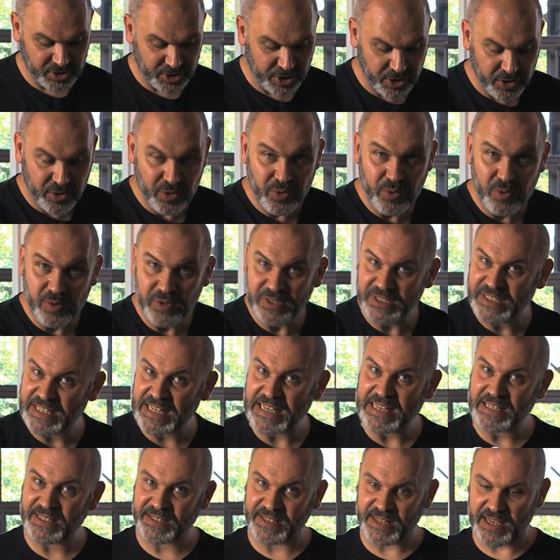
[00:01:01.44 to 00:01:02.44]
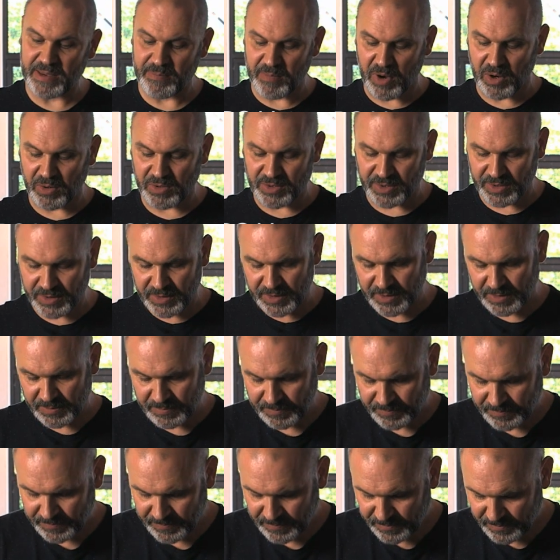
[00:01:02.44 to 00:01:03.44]
2 DC
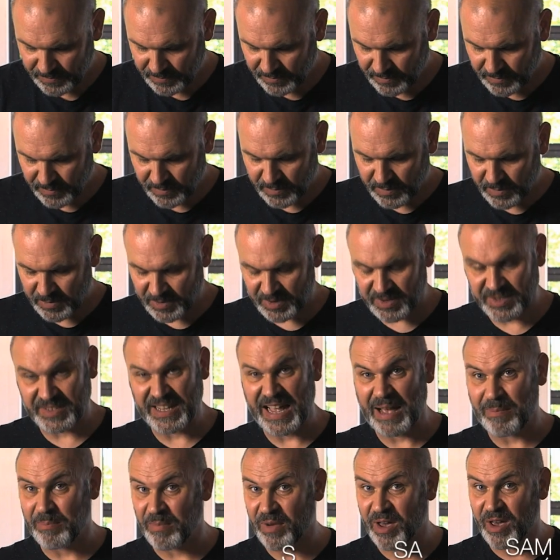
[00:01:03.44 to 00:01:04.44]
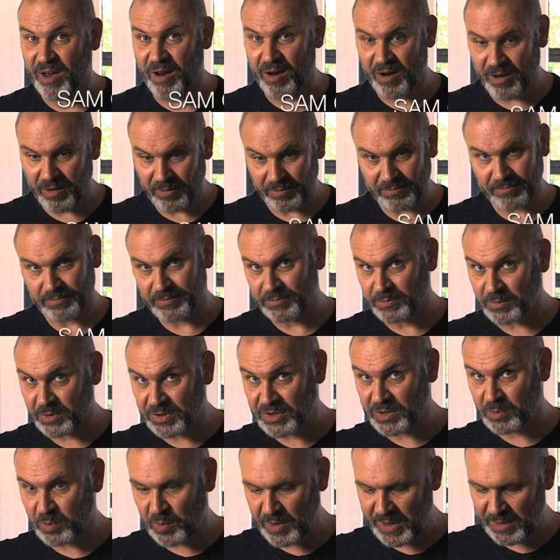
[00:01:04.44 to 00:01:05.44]
motors, a SAM car
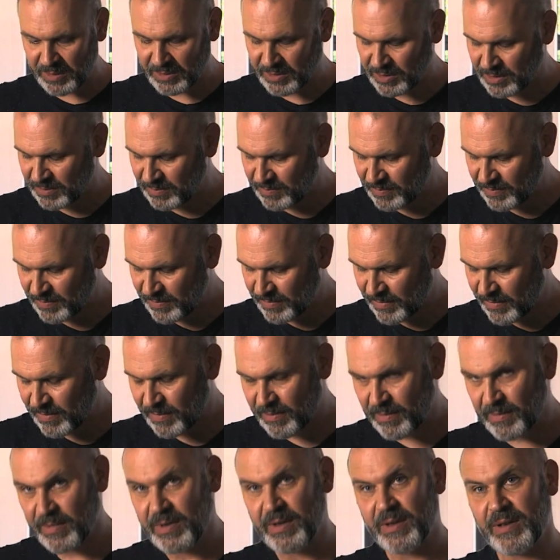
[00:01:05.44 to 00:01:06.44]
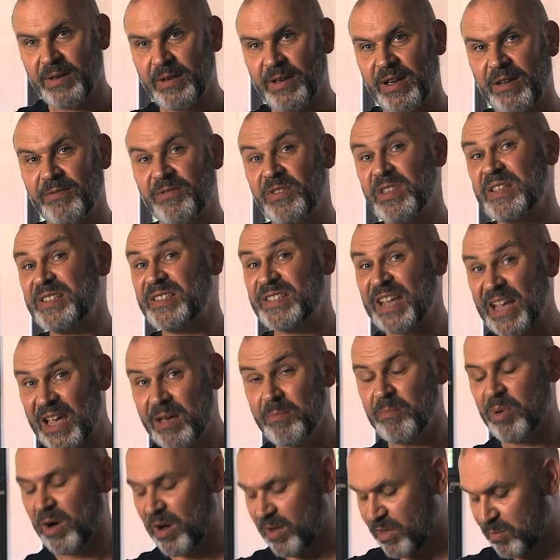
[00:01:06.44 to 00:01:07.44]
with some wheels, and for the
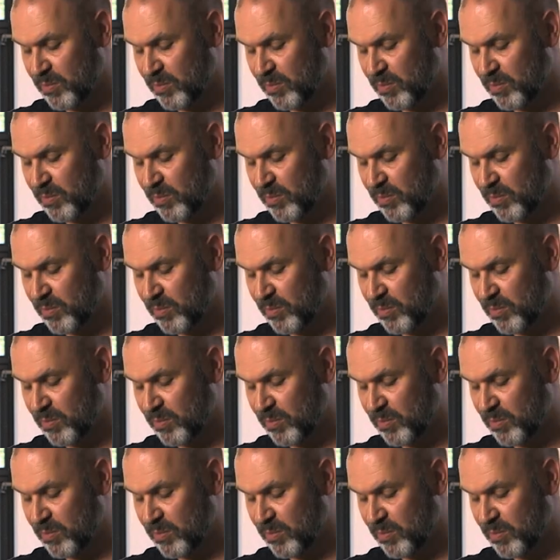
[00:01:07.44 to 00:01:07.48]
second